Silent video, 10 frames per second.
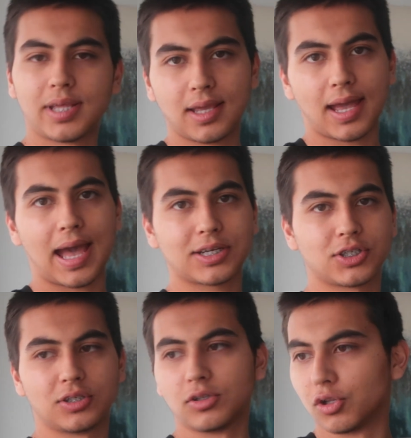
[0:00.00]
take
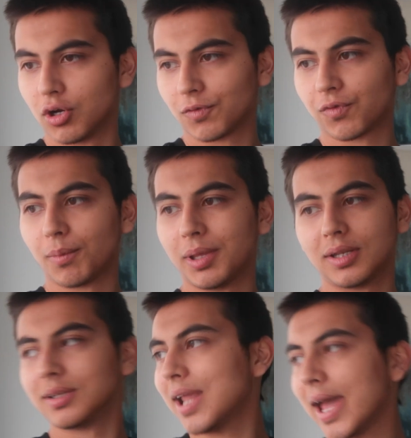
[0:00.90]
action, learn from
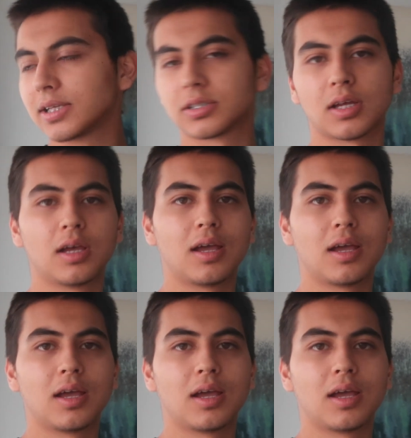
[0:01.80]
it, next.